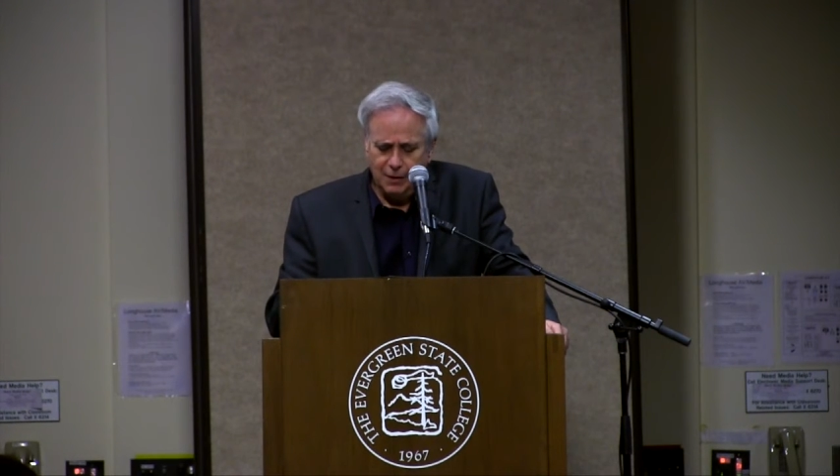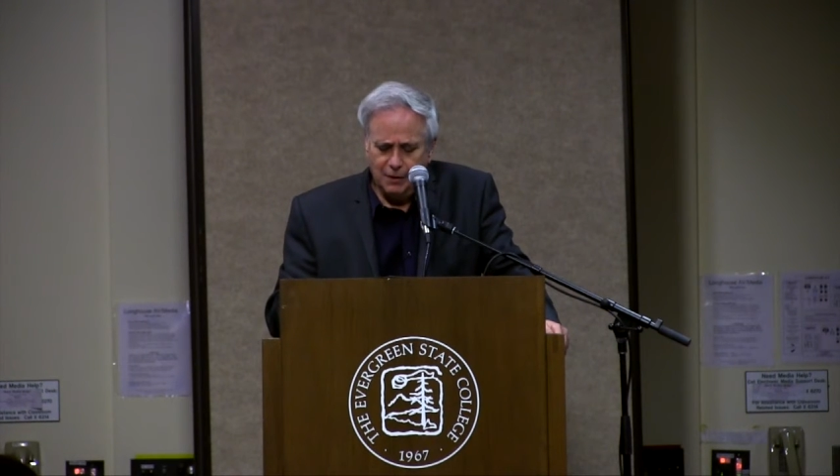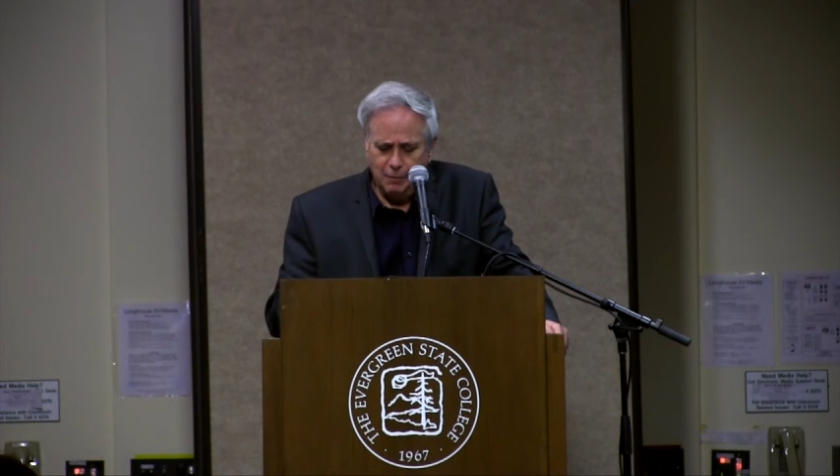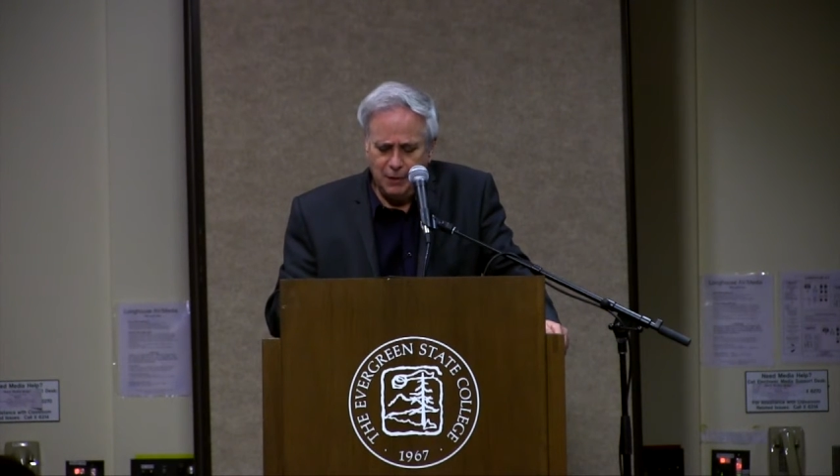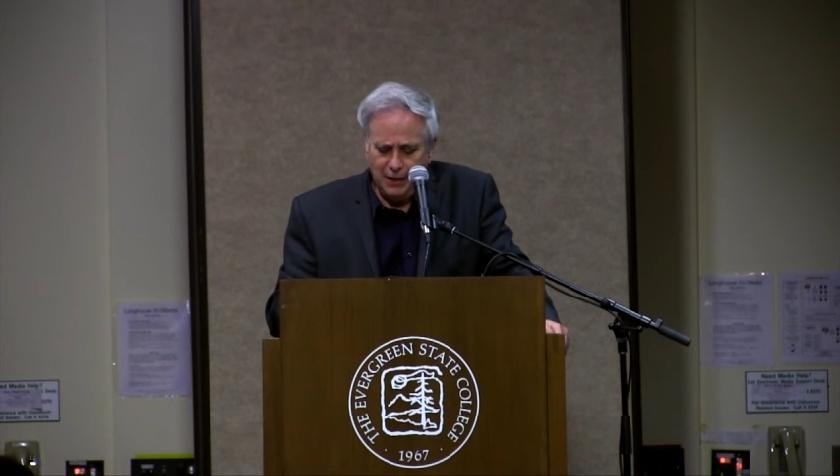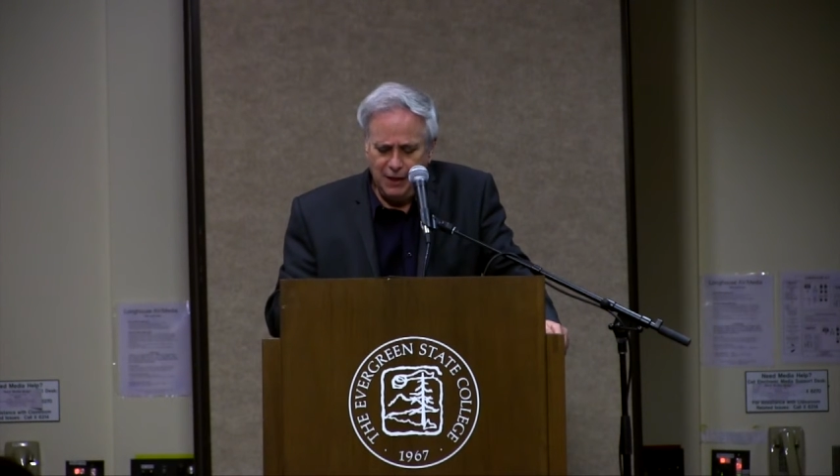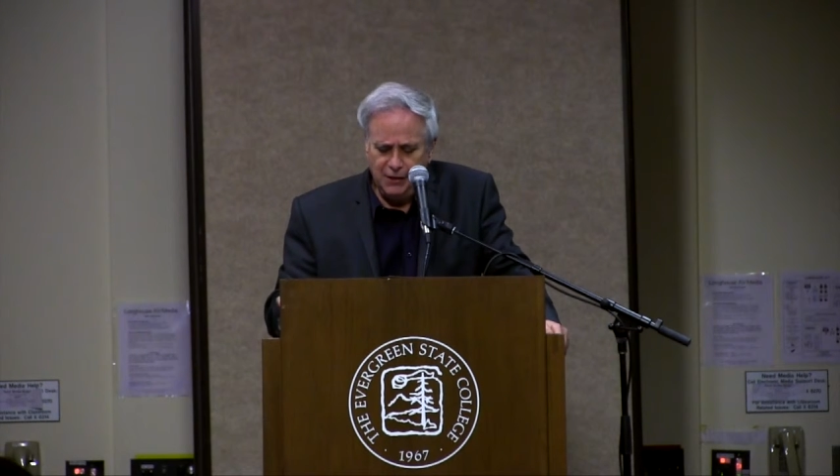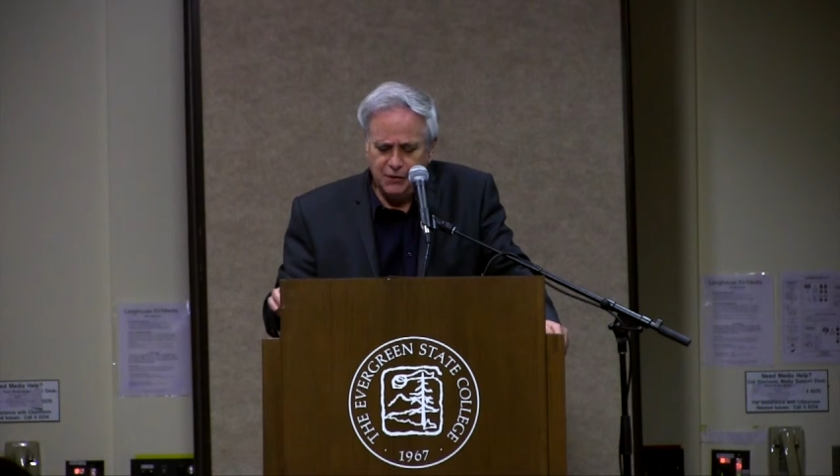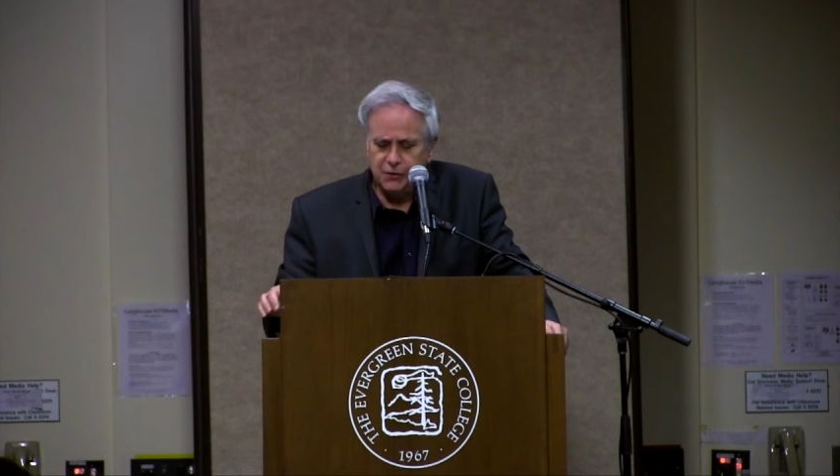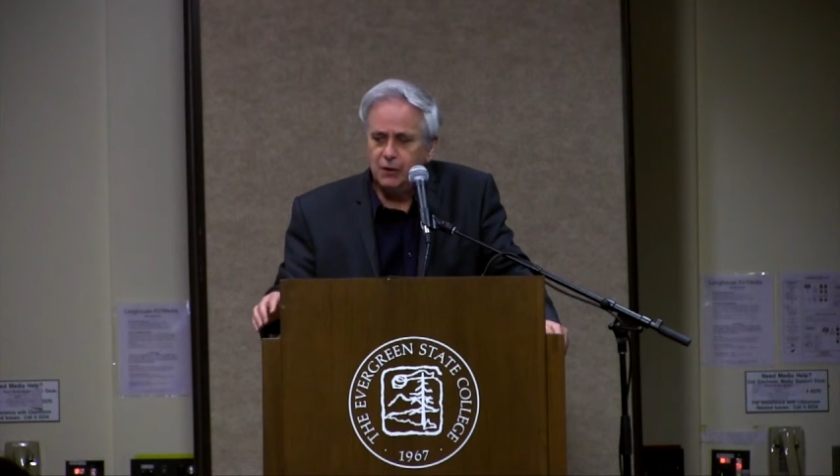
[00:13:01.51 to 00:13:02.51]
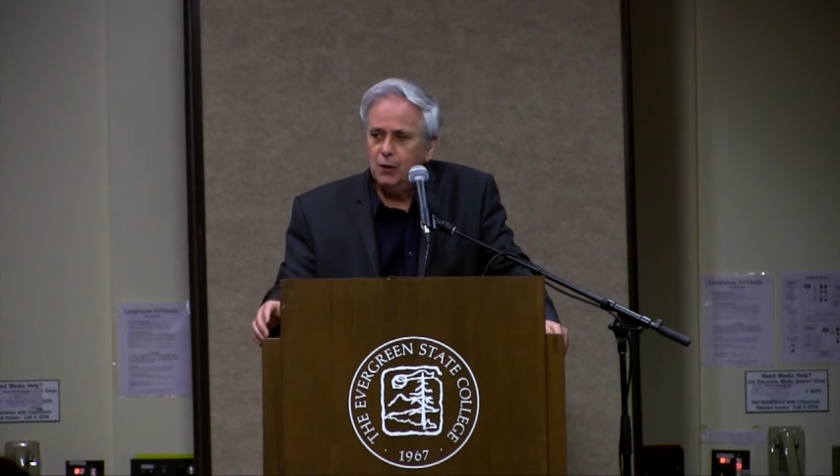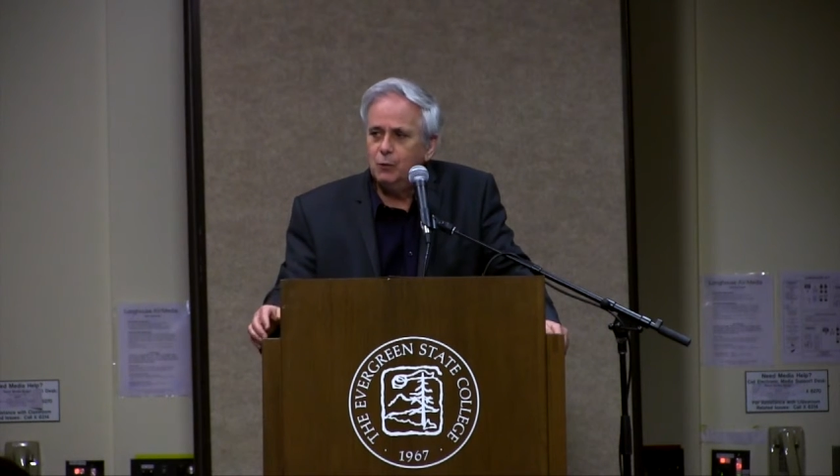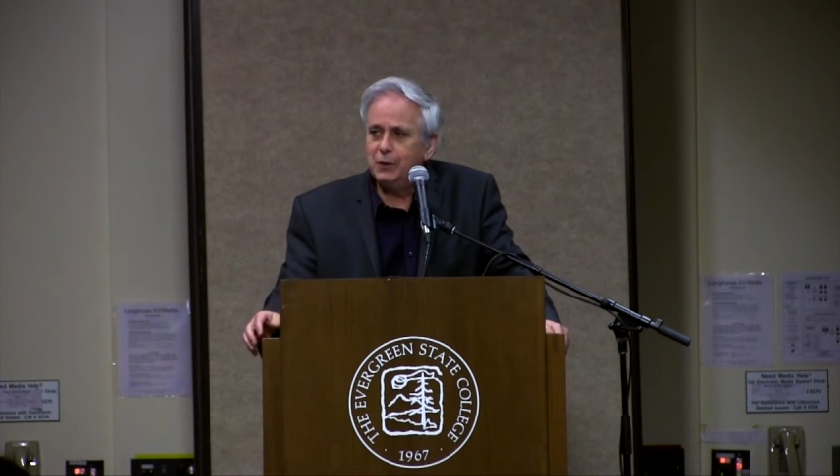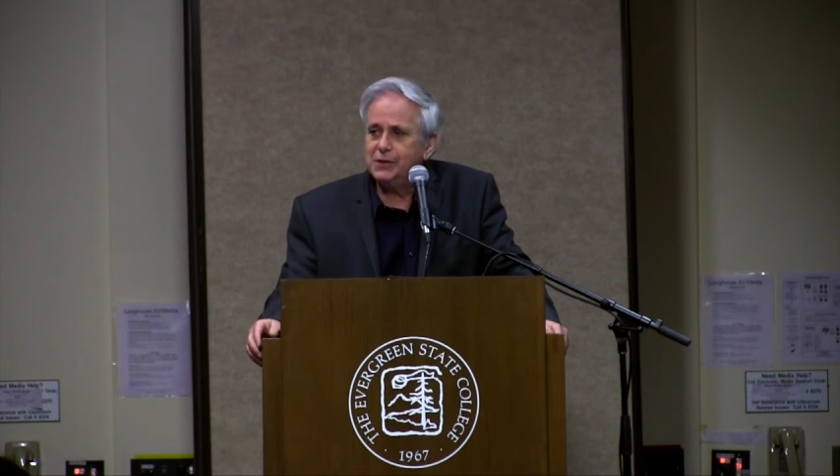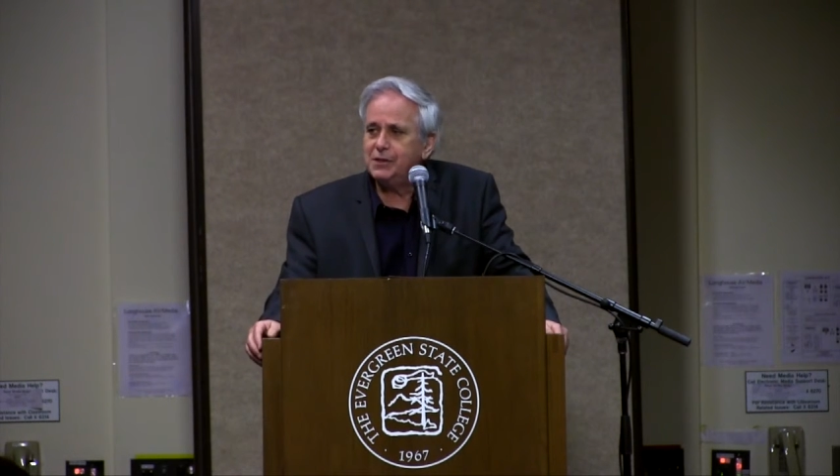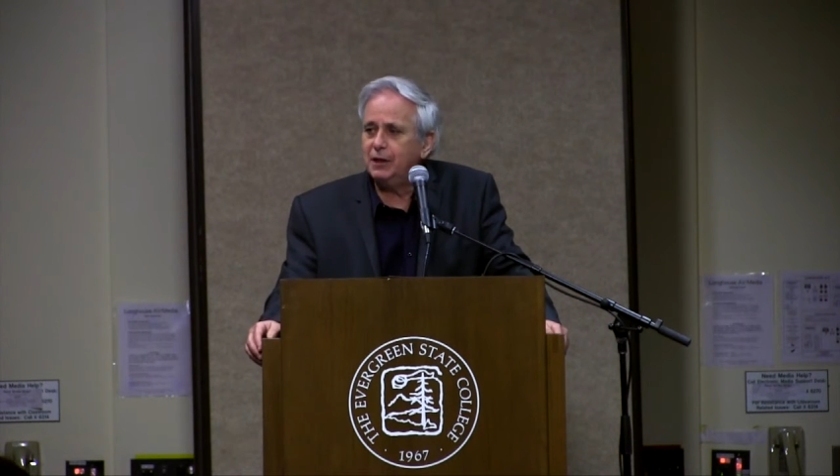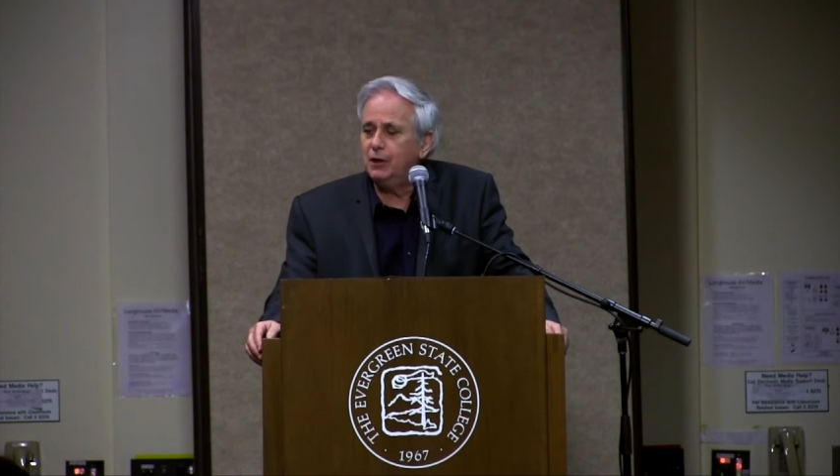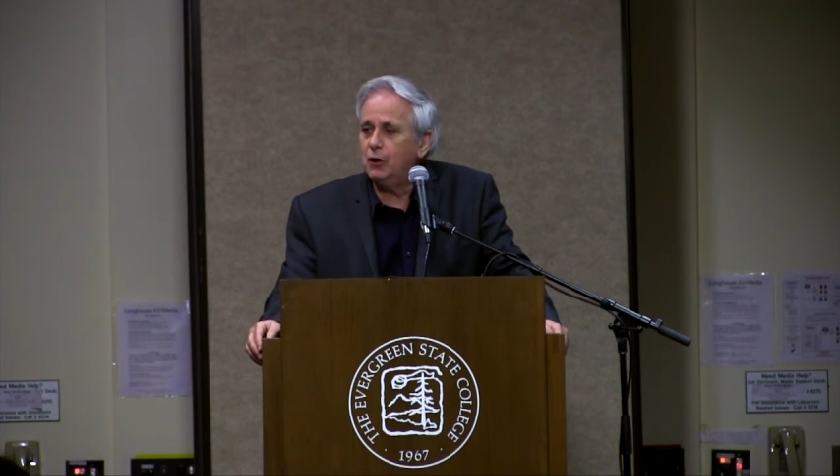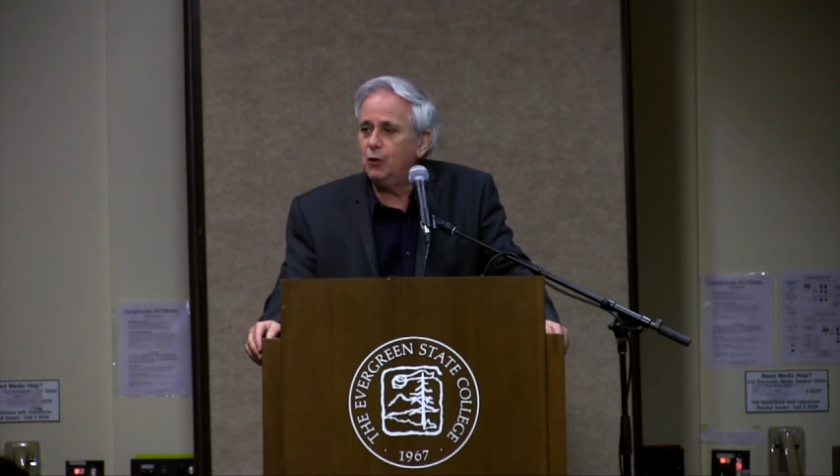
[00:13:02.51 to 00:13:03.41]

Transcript: the place where settler